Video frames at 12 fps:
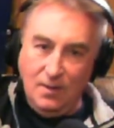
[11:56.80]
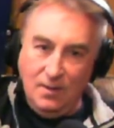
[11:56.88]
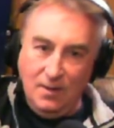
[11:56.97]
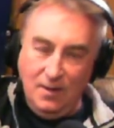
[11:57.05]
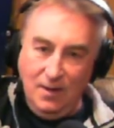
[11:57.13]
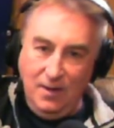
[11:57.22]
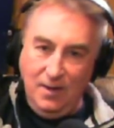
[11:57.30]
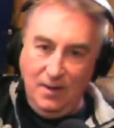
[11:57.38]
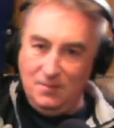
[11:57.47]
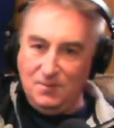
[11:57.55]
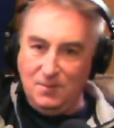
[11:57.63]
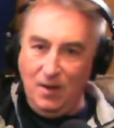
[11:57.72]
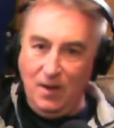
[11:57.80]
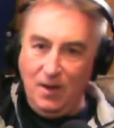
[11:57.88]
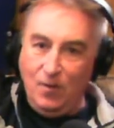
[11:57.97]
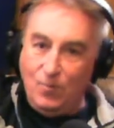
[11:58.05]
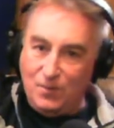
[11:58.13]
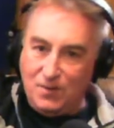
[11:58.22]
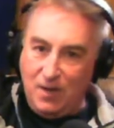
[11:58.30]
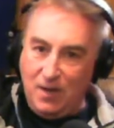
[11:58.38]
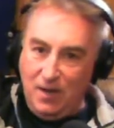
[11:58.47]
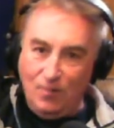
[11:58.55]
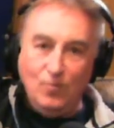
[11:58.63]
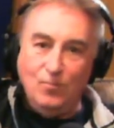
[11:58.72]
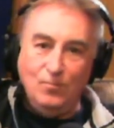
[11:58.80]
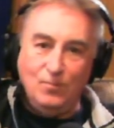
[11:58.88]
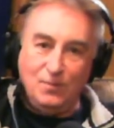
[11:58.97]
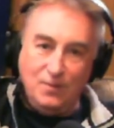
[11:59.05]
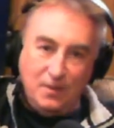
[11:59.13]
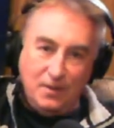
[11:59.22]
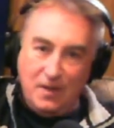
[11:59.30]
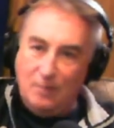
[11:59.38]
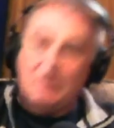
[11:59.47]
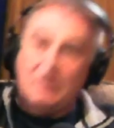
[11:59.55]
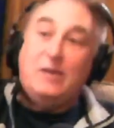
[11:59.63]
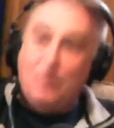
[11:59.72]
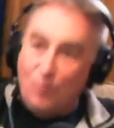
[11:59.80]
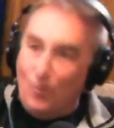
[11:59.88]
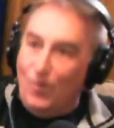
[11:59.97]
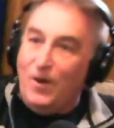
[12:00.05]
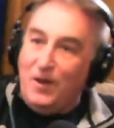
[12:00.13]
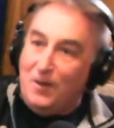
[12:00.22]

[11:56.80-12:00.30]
and I had this guy, Otis Gale, who was nicknamed Leroy.